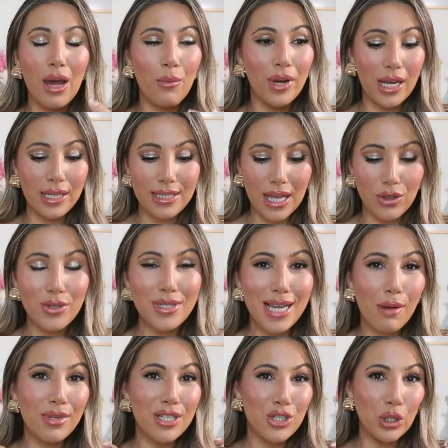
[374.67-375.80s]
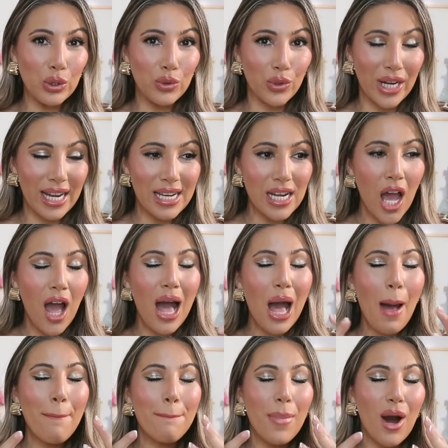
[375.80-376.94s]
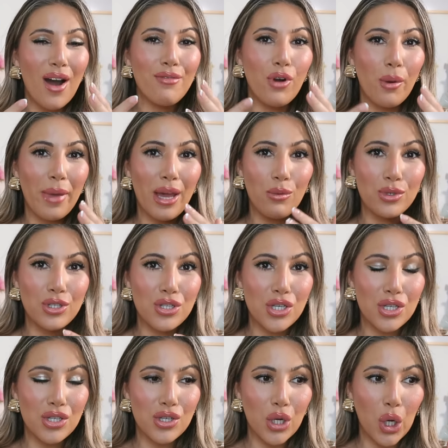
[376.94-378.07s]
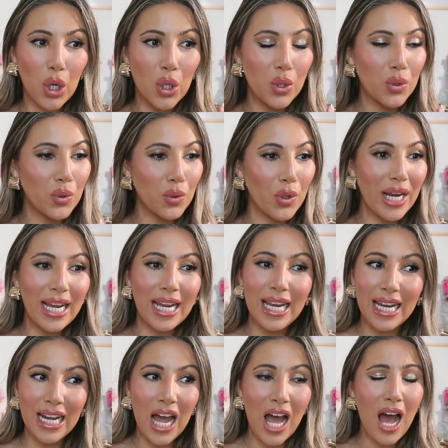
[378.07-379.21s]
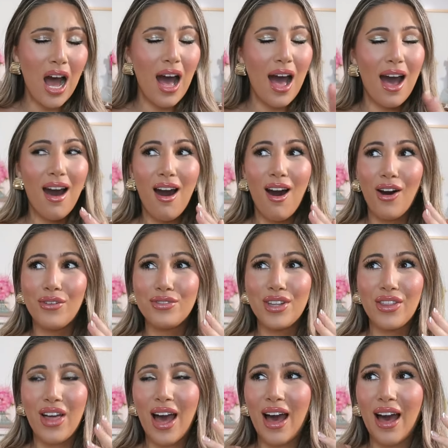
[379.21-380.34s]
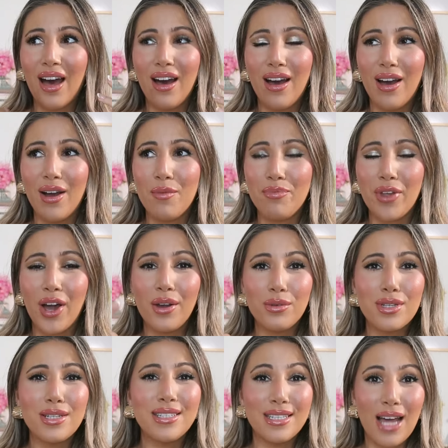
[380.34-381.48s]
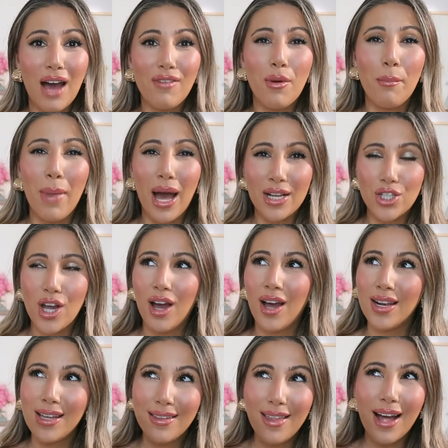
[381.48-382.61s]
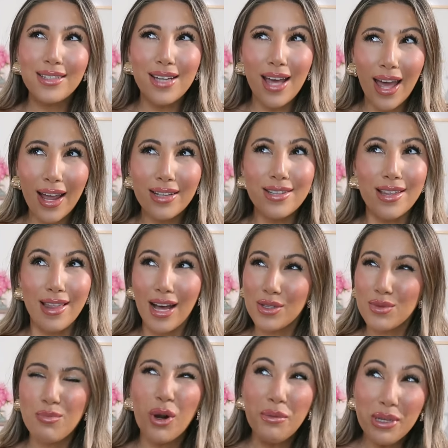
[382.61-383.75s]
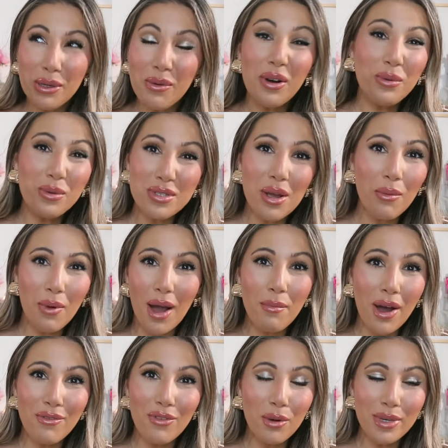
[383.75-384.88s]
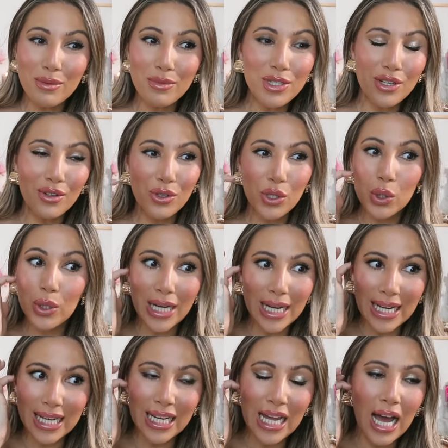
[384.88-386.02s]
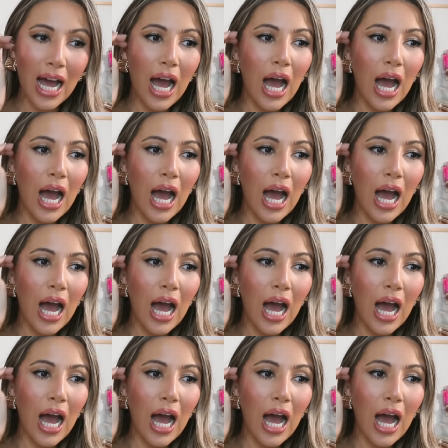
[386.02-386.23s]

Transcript: And when I say those tablets are green, my vomit was just green after that. I also did have a matcha earlier that day, so that's probably also why my vomit was green.